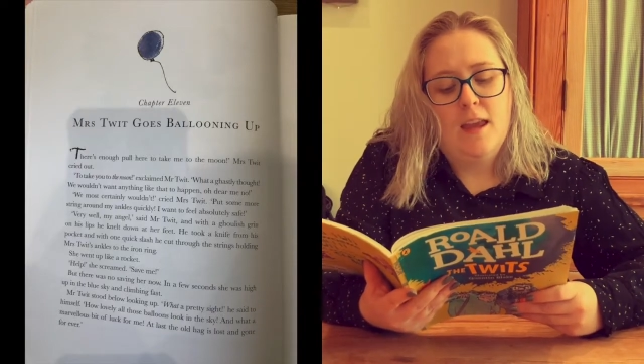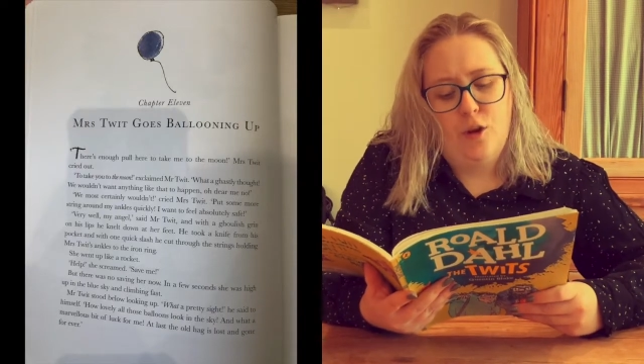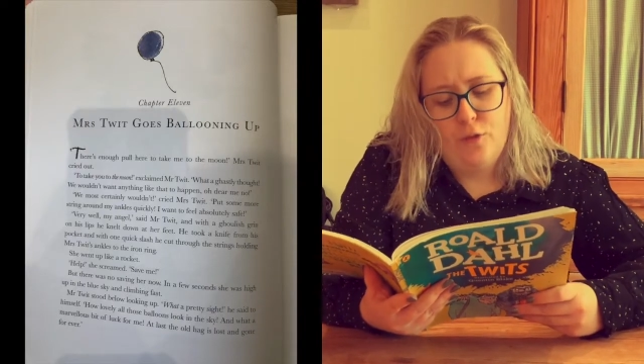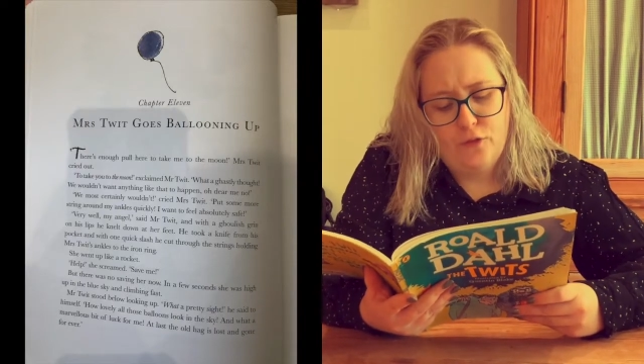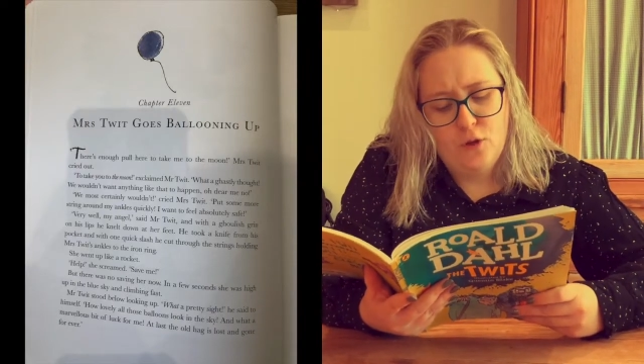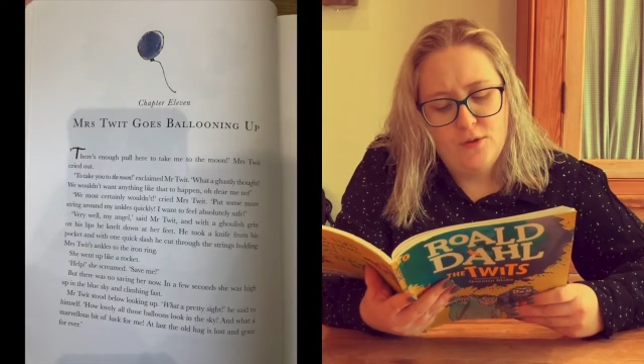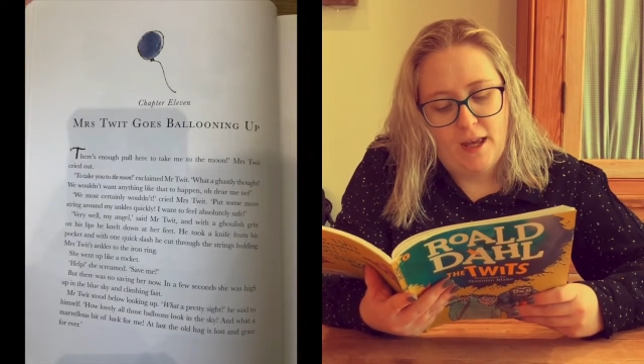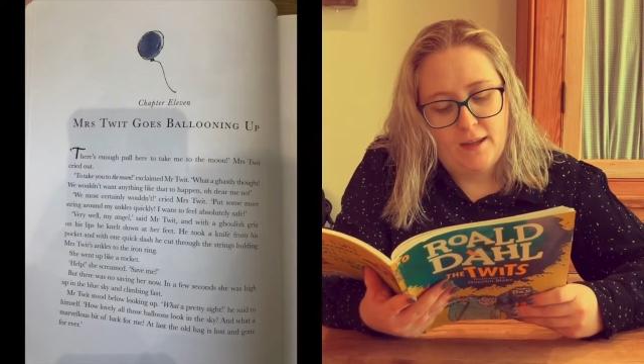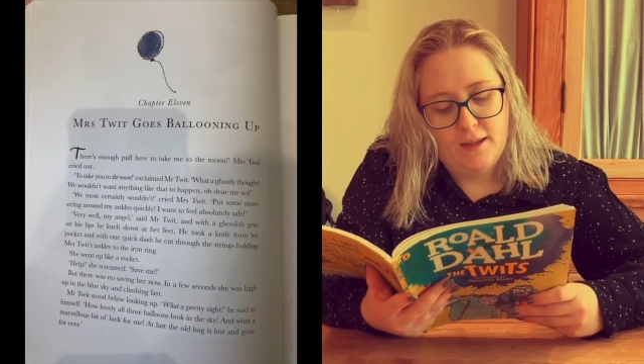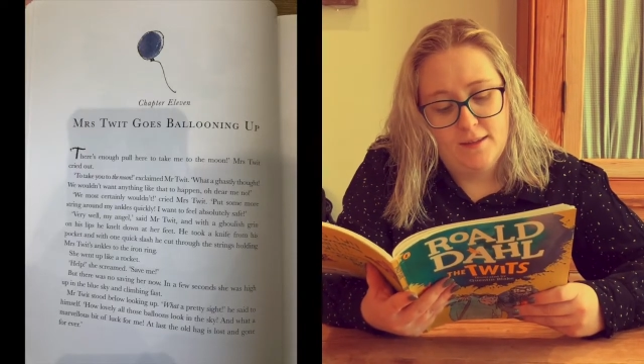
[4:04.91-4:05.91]
In a few
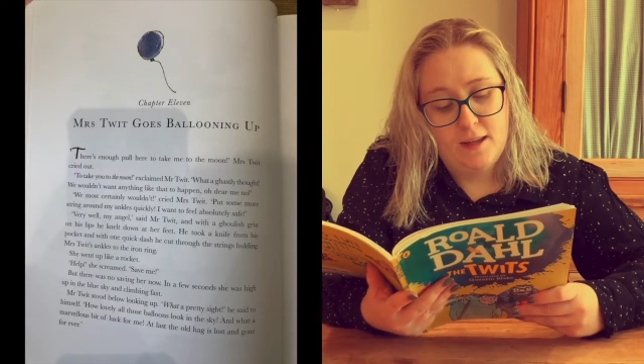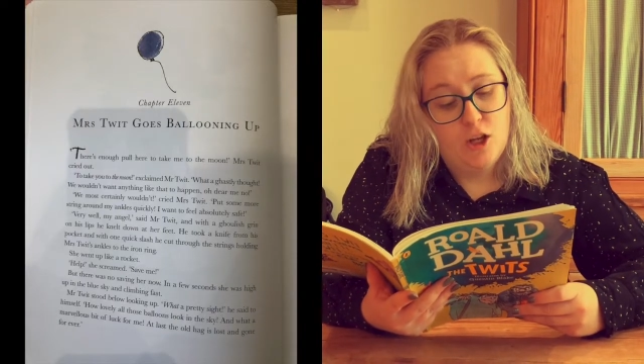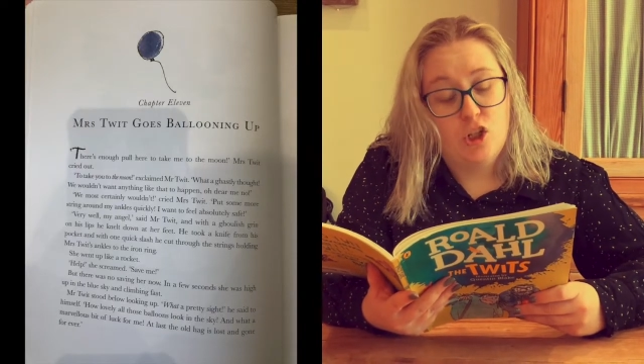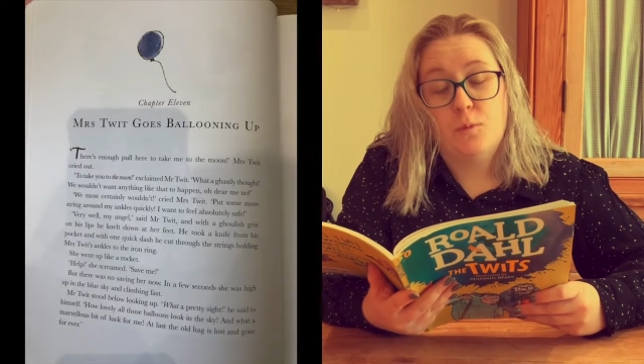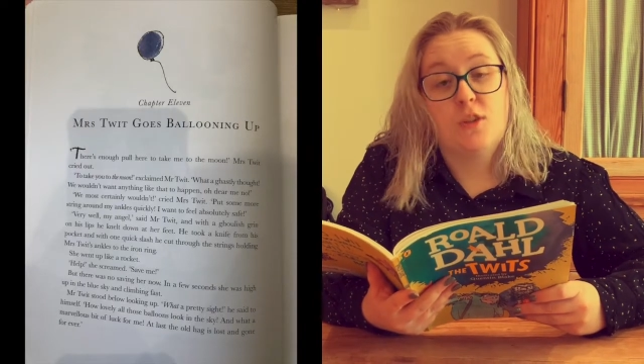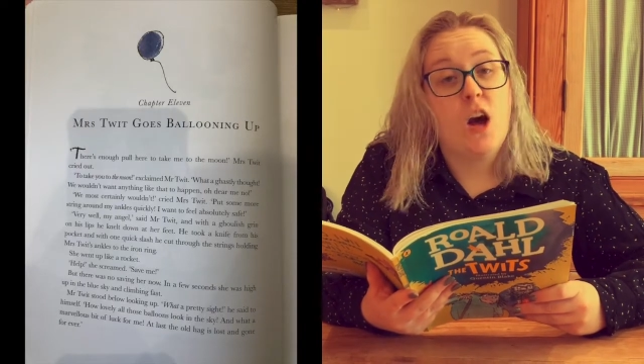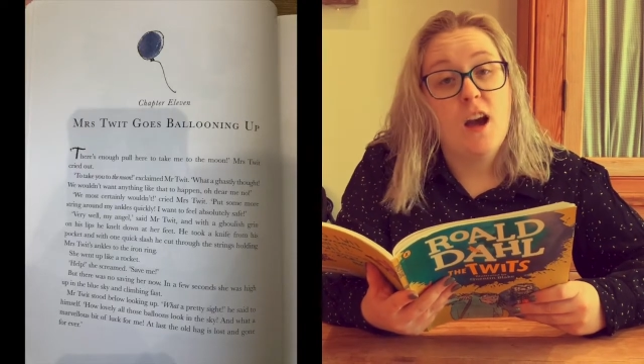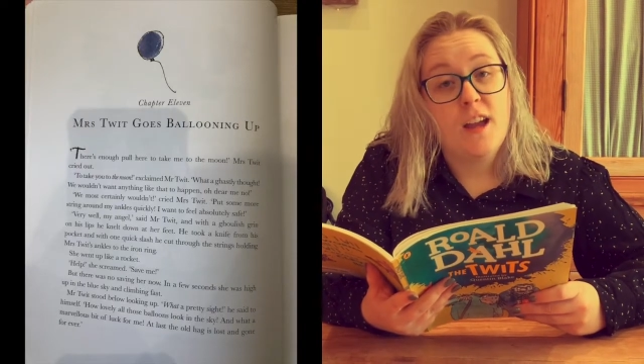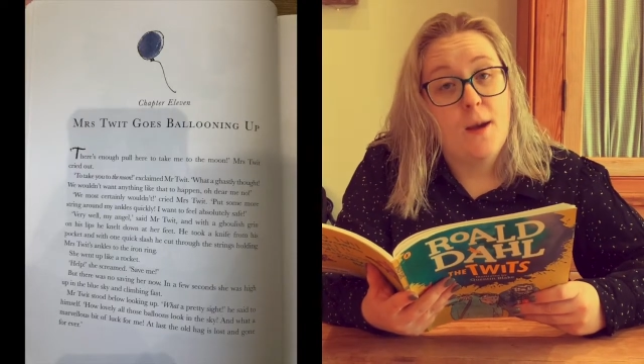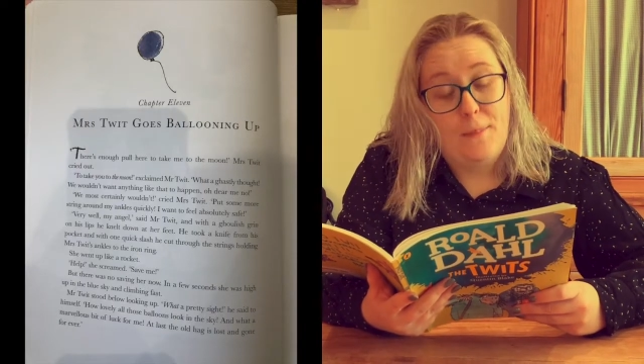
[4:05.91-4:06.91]
seconds, she was
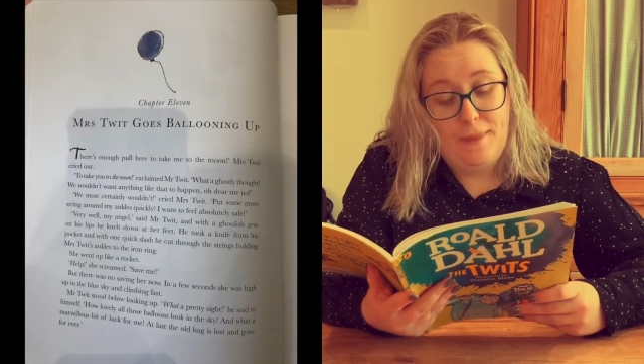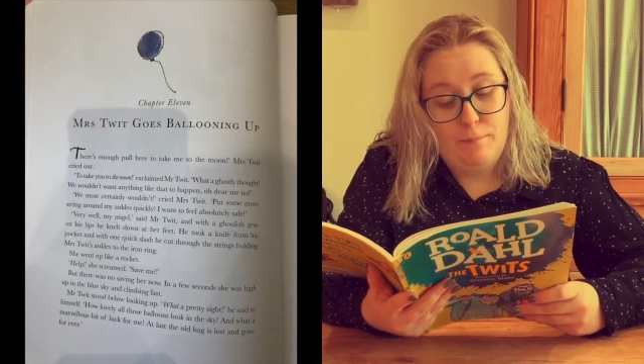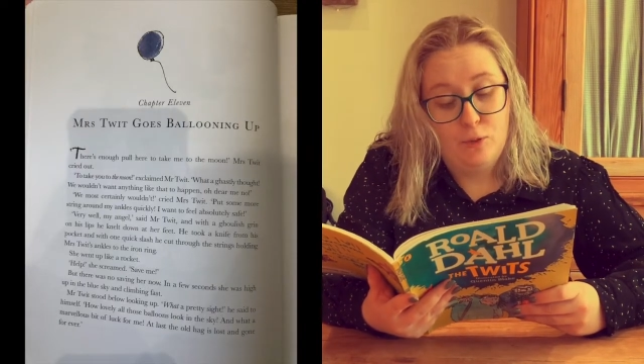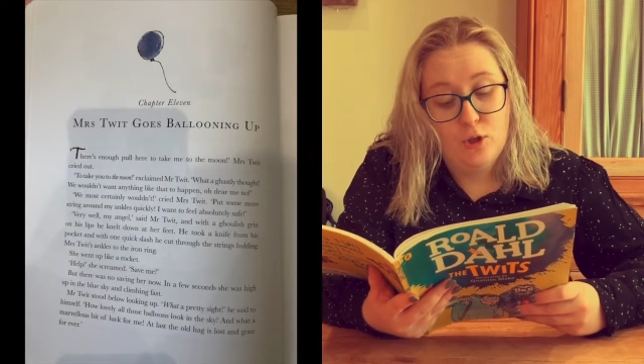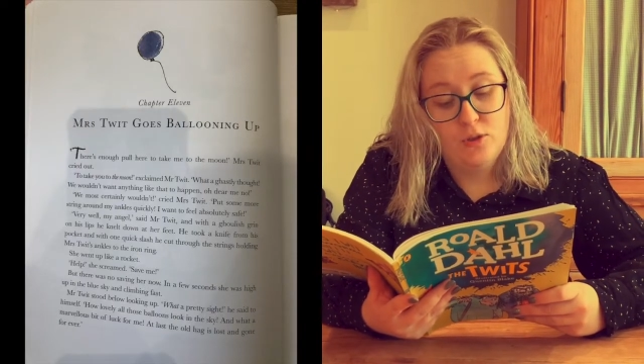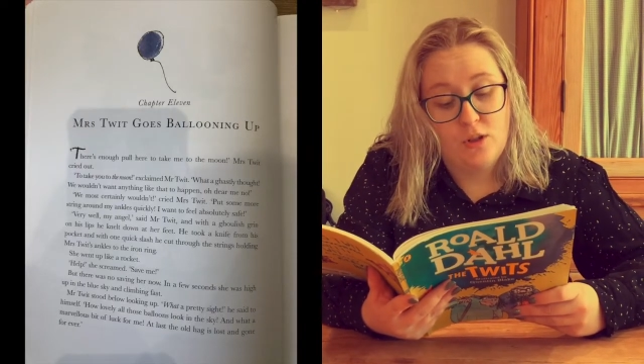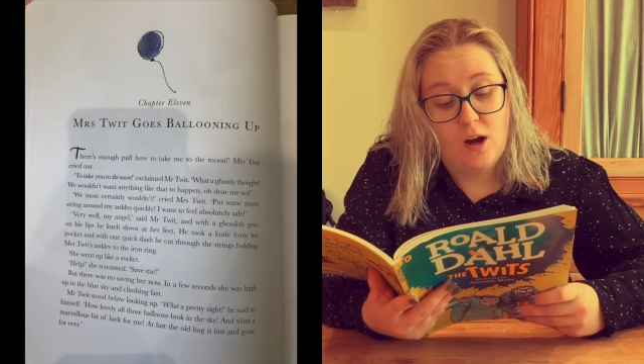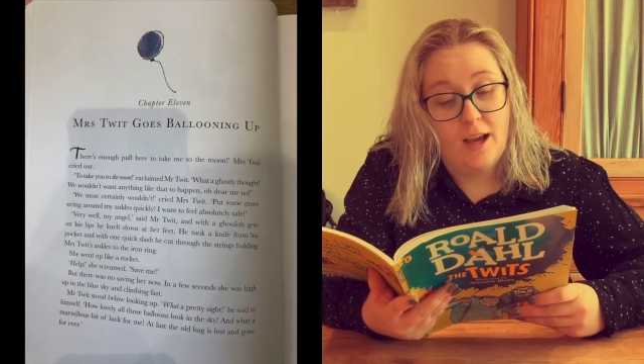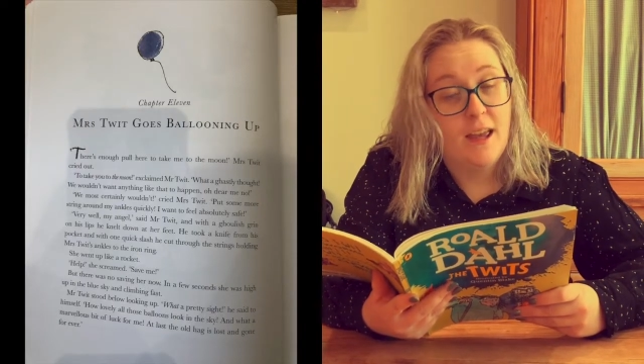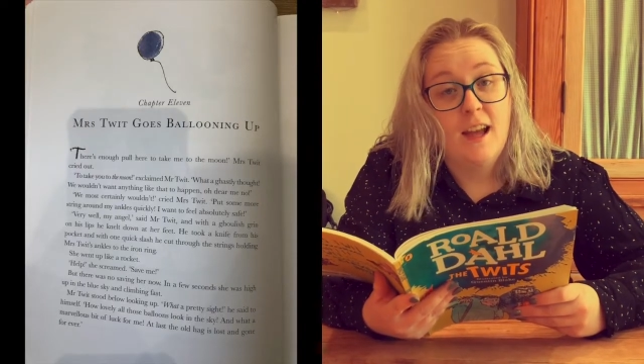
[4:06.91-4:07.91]
high up in the blue
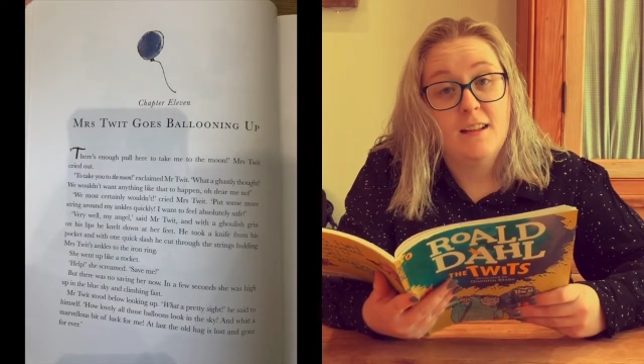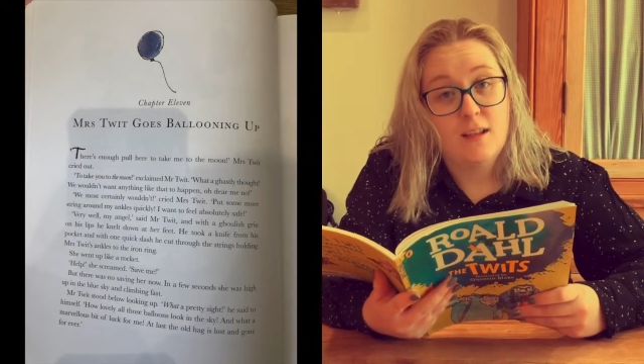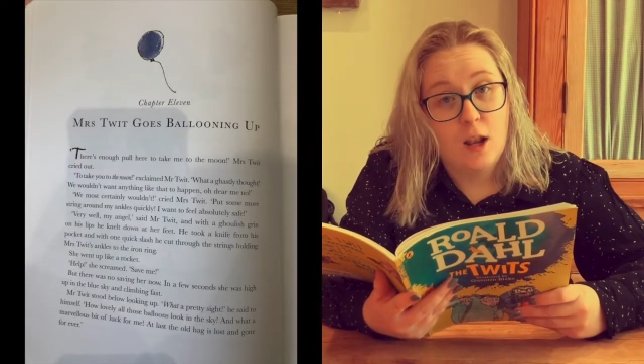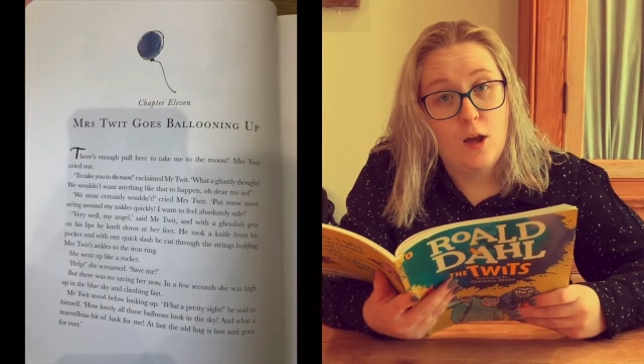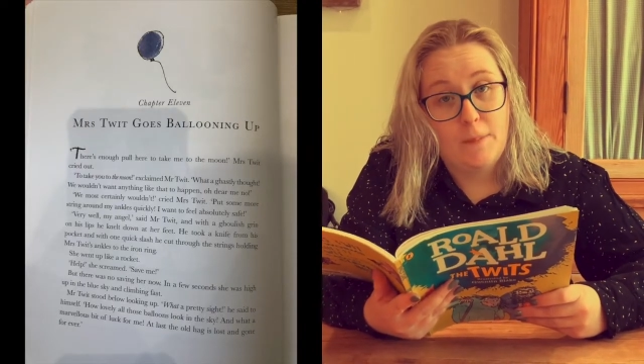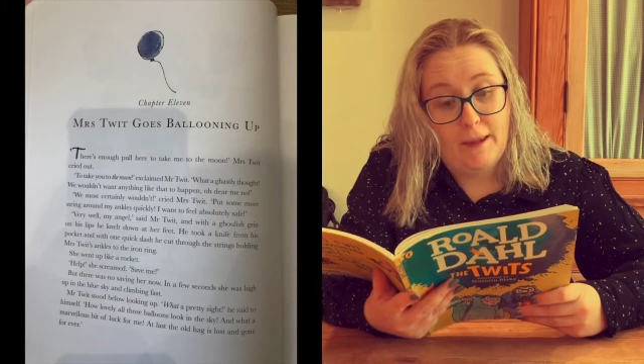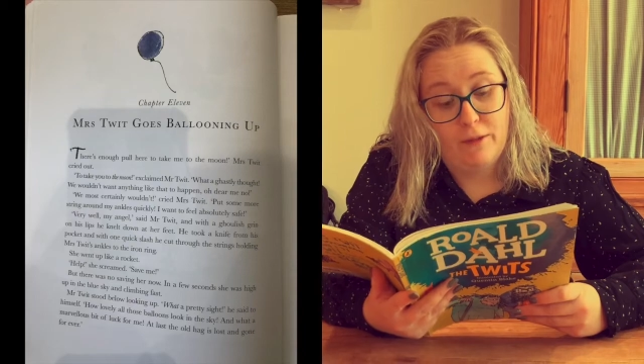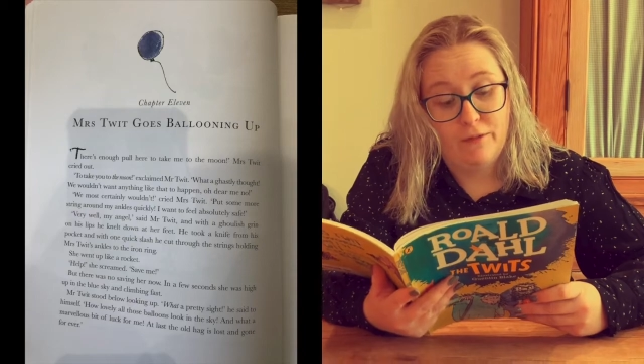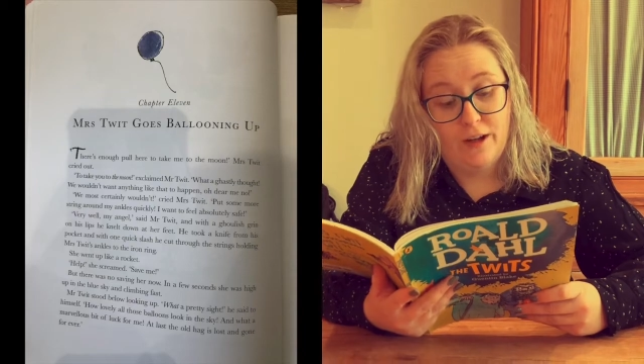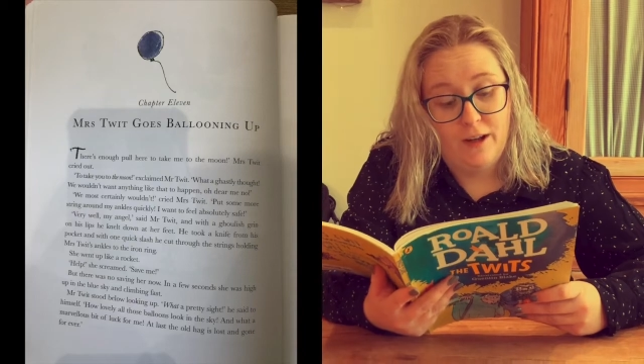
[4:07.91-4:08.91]
sky and
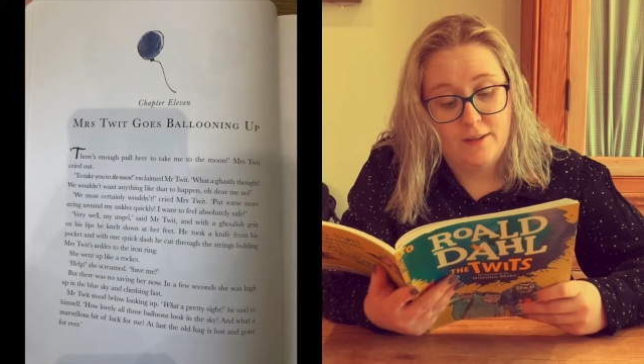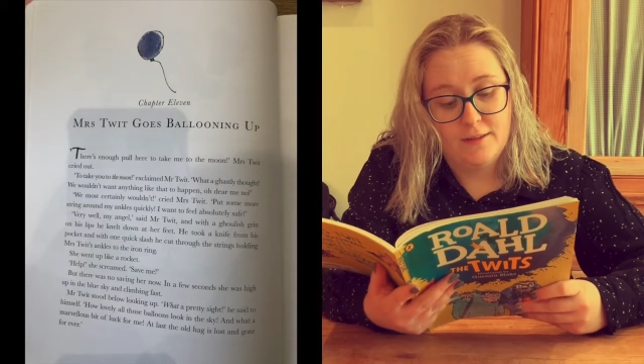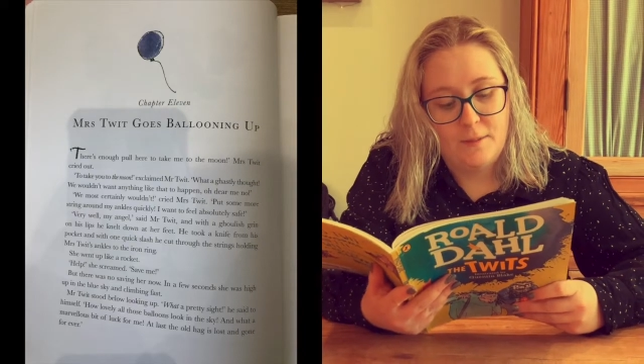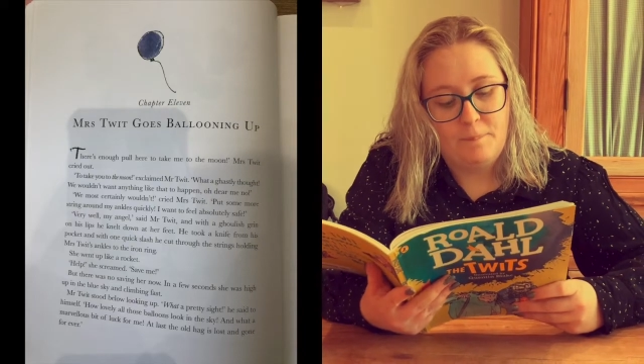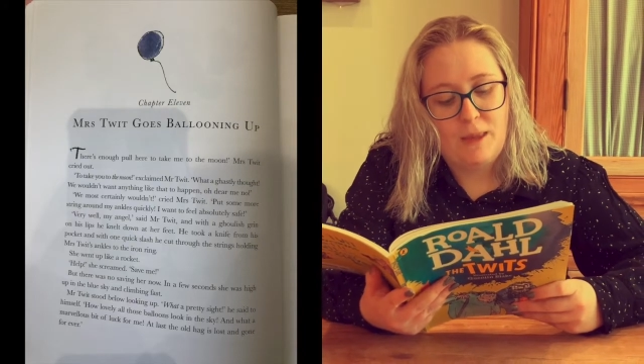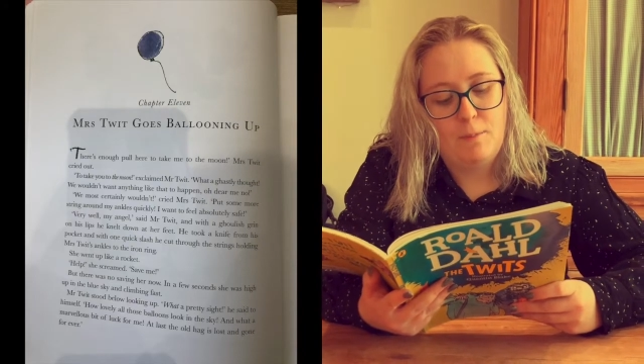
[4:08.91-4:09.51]
climbing fast.